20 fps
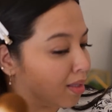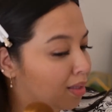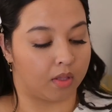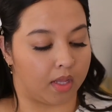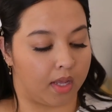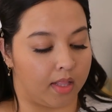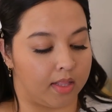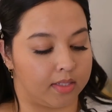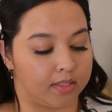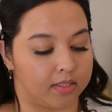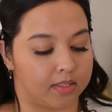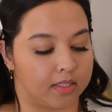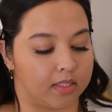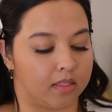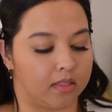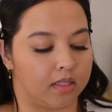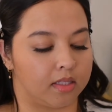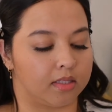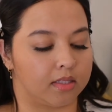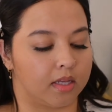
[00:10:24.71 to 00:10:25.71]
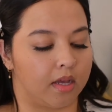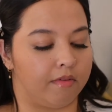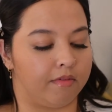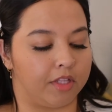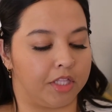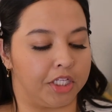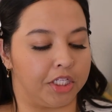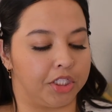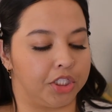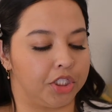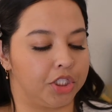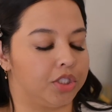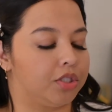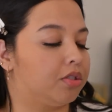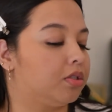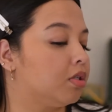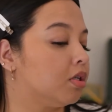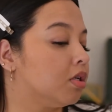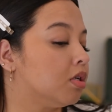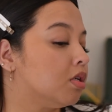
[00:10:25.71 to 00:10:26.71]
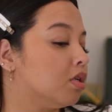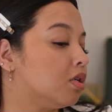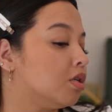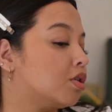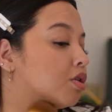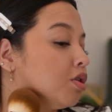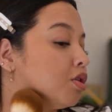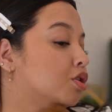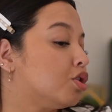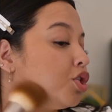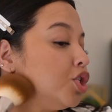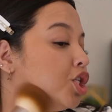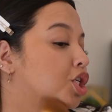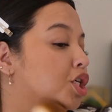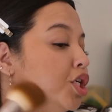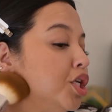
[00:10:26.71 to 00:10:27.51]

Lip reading: Okay, let's cover the chin